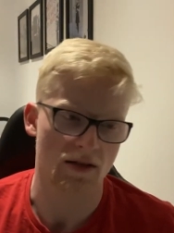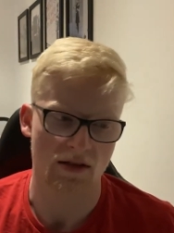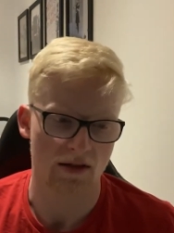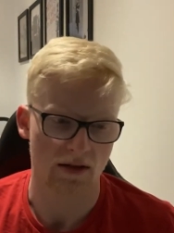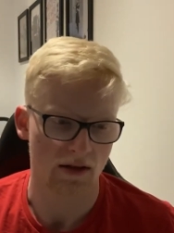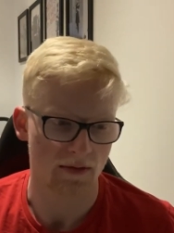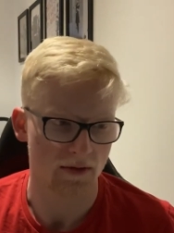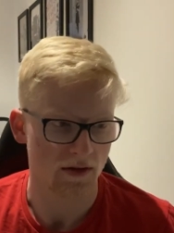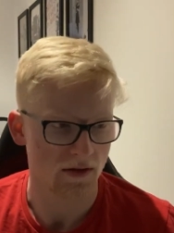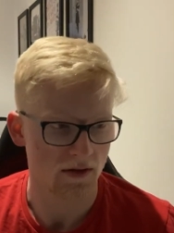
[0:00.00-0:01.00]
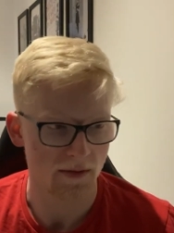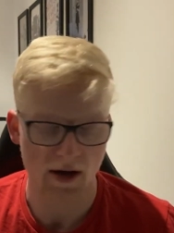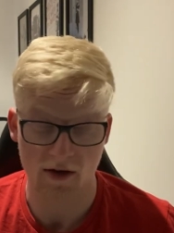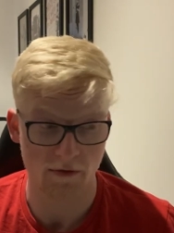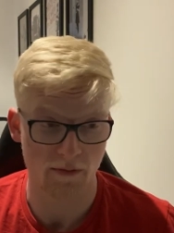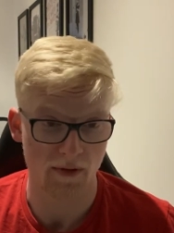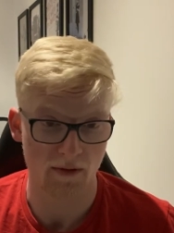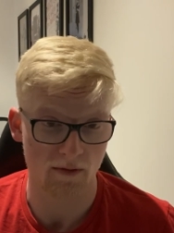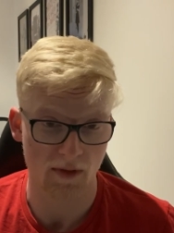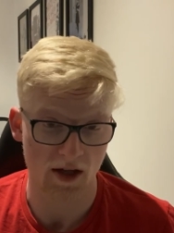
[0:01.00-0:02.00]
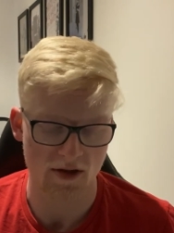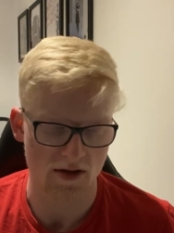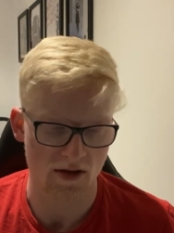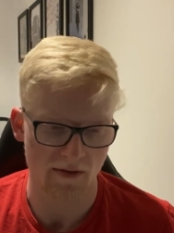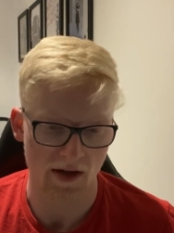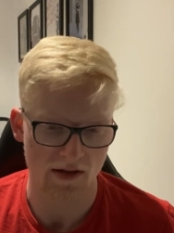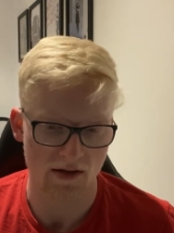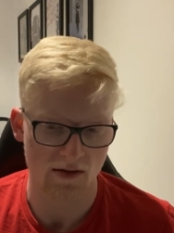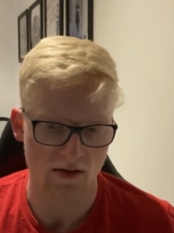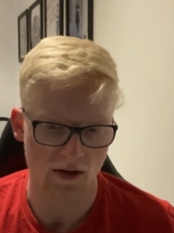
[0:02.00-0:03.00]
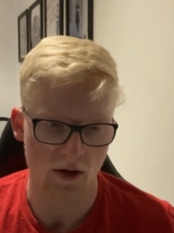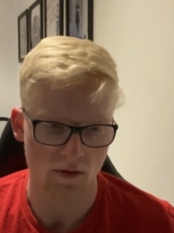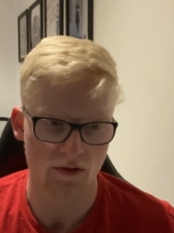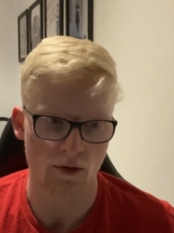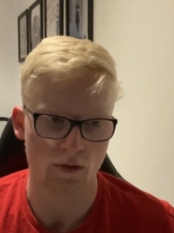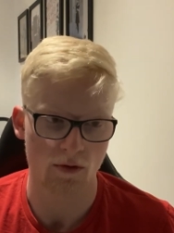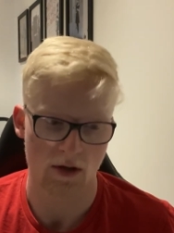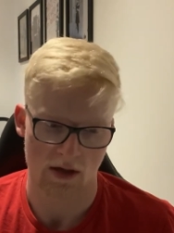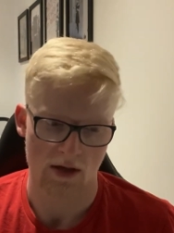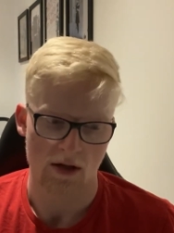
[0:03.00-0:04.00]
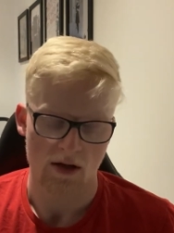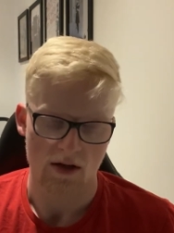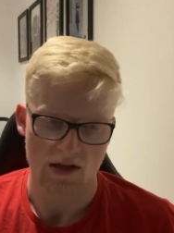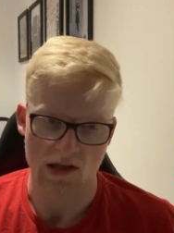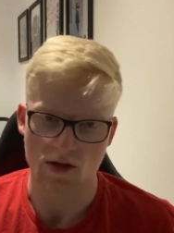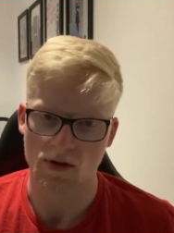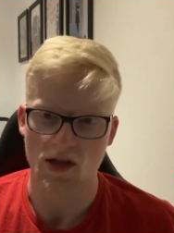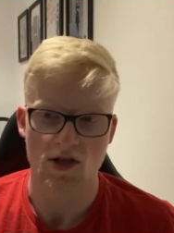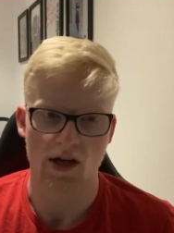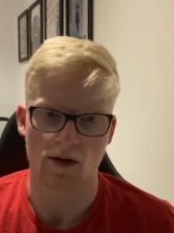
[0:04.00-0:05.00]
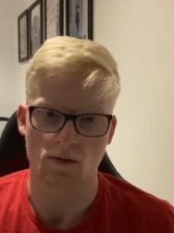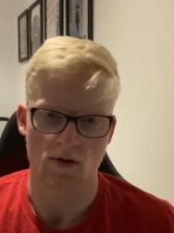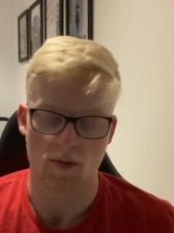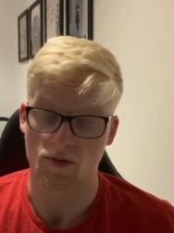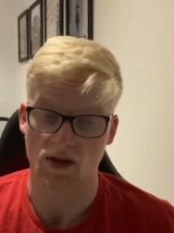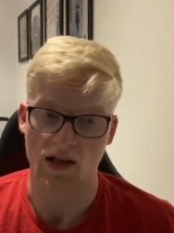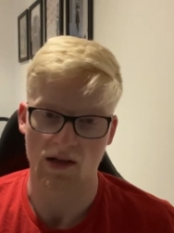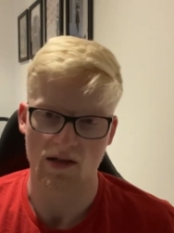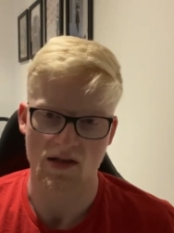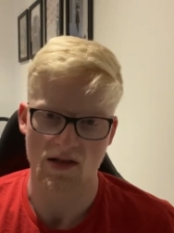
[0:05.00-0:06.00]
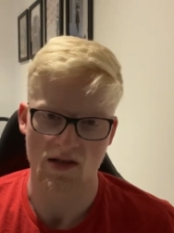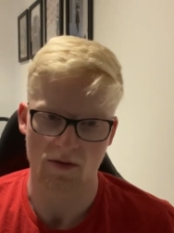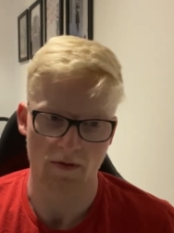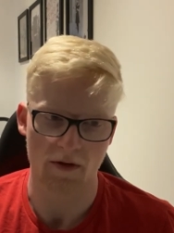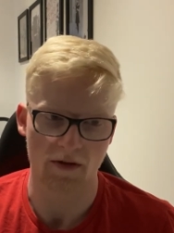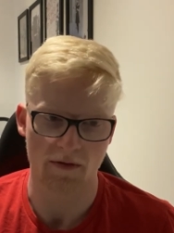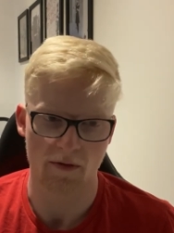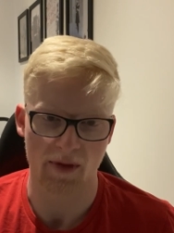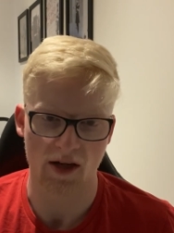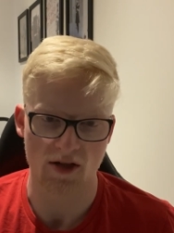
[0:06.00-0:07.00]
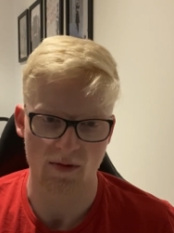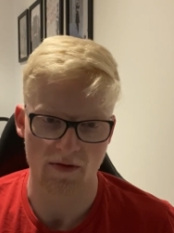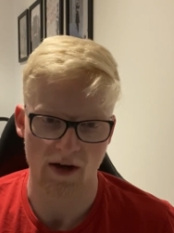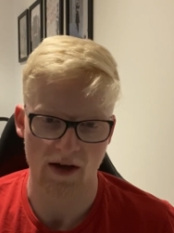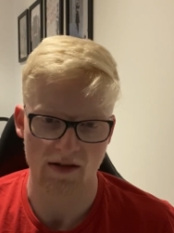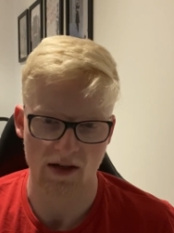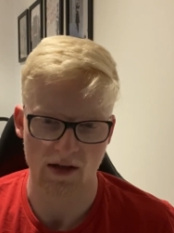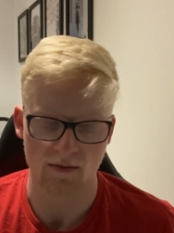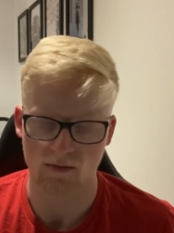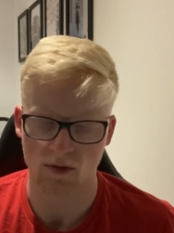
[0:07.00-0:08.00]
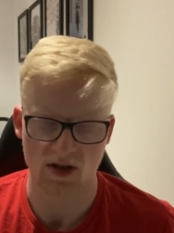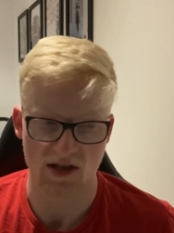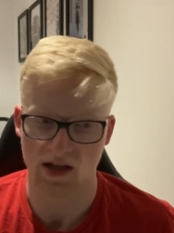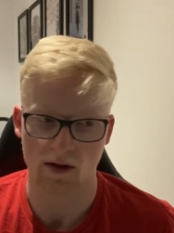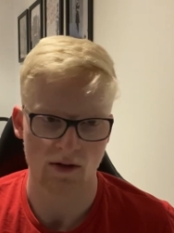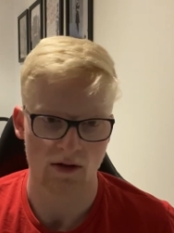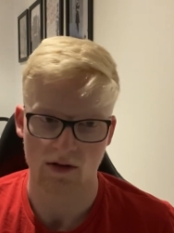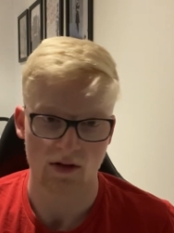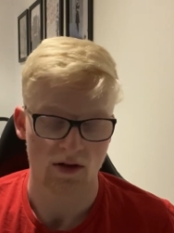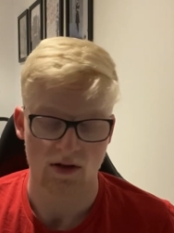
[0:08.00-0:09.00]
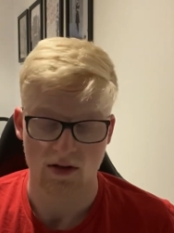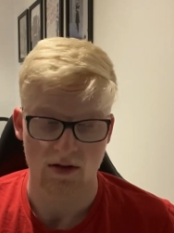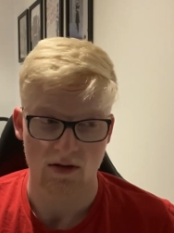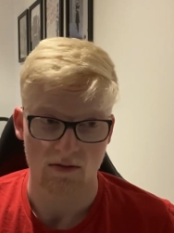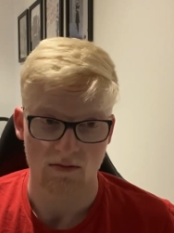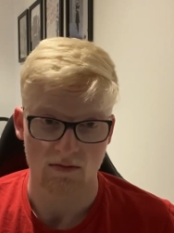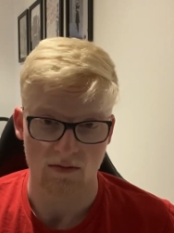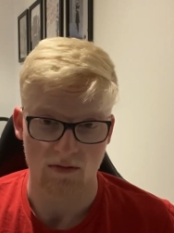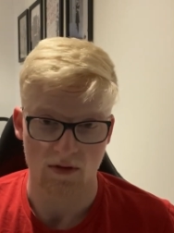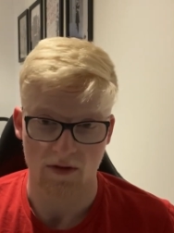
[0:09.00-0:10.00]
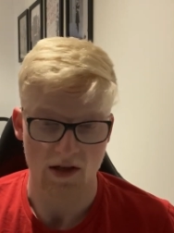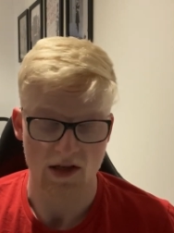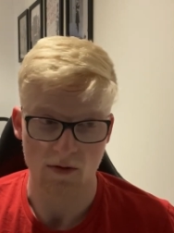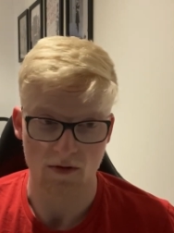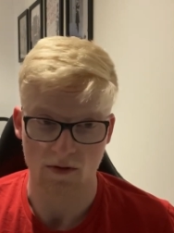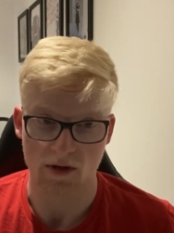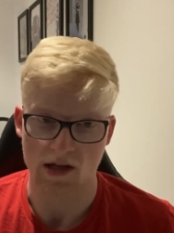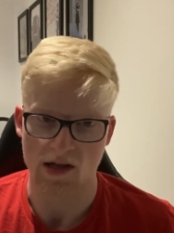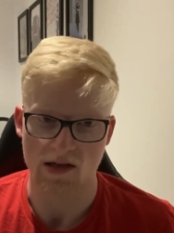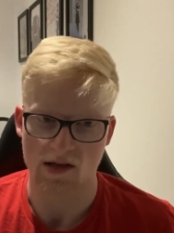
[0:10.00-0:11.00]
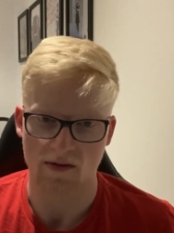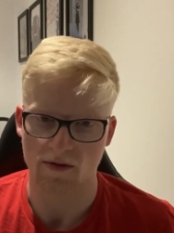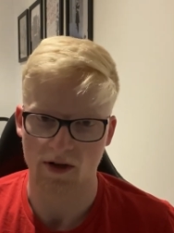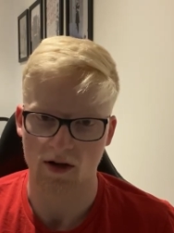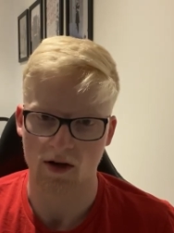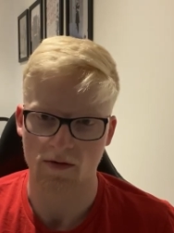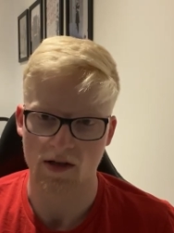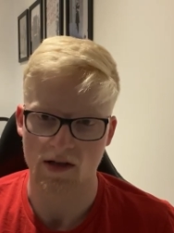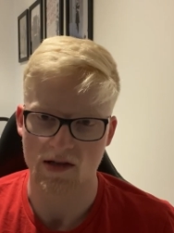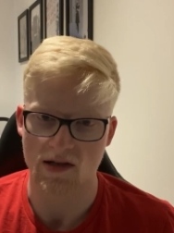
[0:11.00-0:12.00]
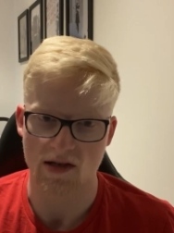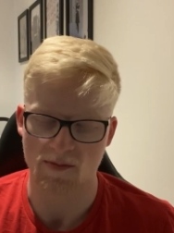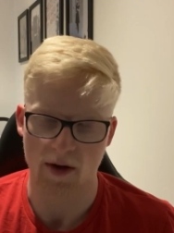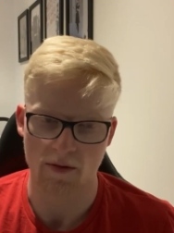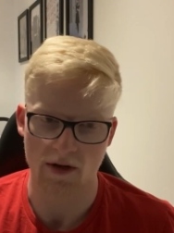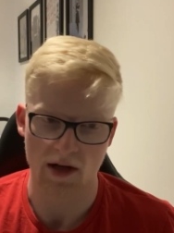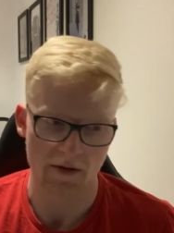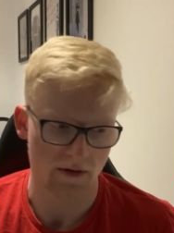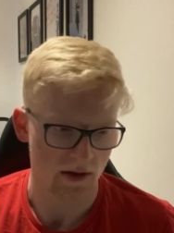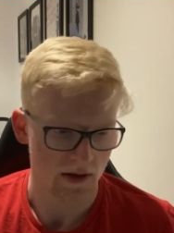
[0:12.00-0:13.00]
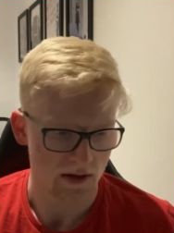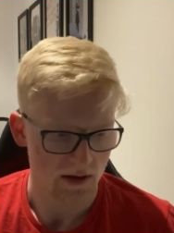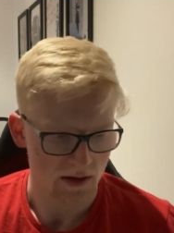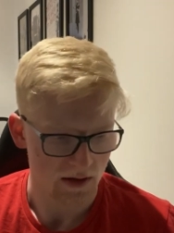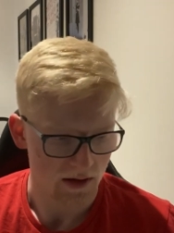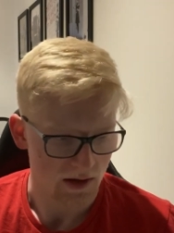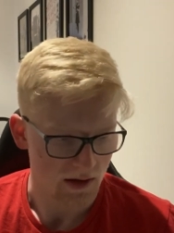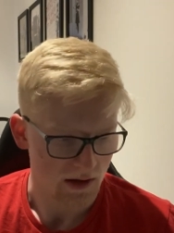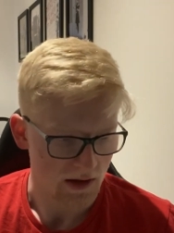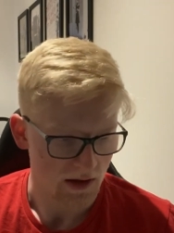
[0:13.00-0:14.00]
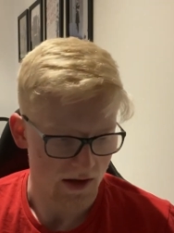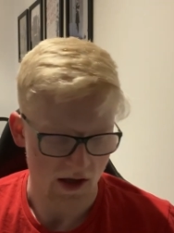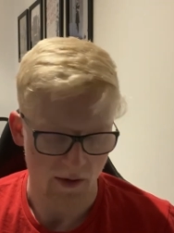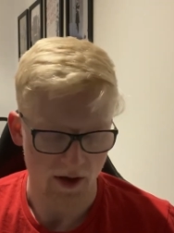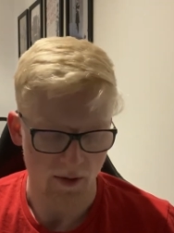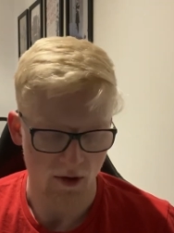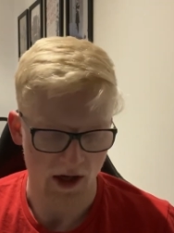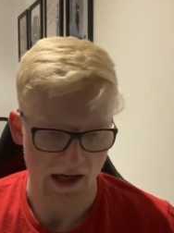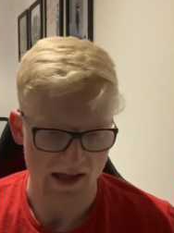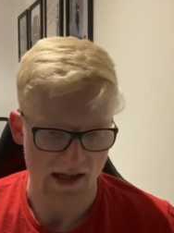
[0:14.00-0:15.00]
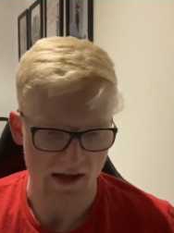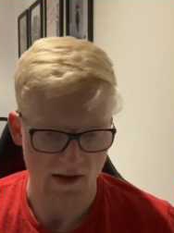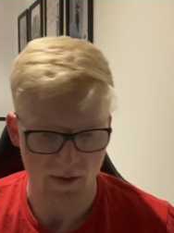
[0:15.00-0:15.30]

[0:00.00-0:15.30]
i the amount of managers I've had to go through since doing this channel has been ridiculous. This is the fifth different manager we've had in, what is it now? I think still three years, three and a half years since Bowyer left. And so many more caretakers